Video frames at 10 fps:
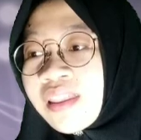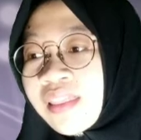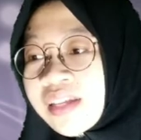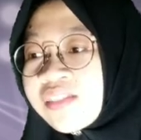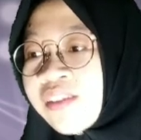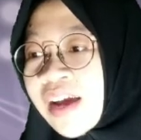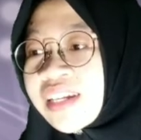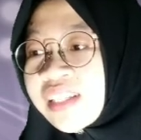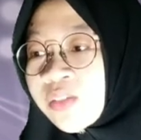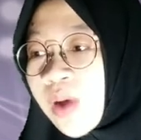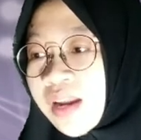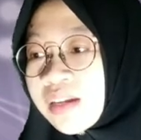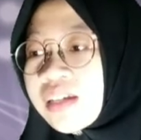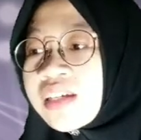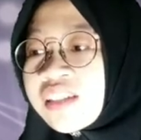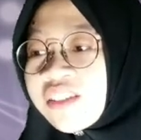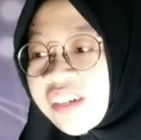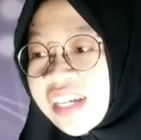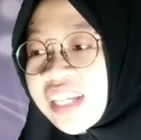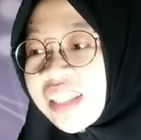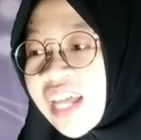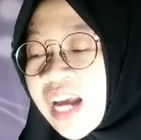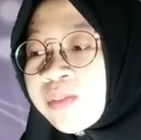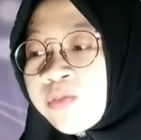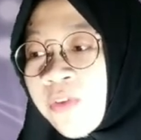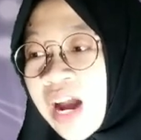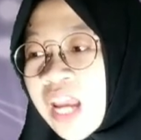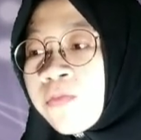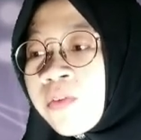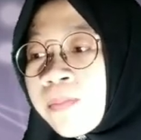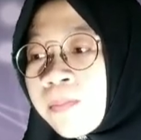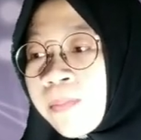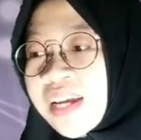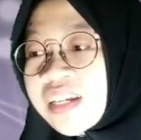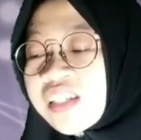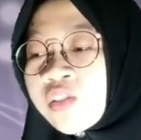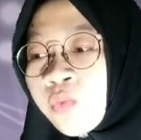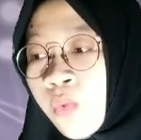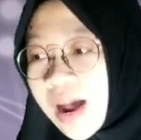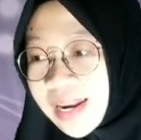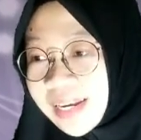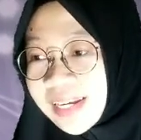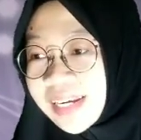let's try this one. 3 times 5 minus 1.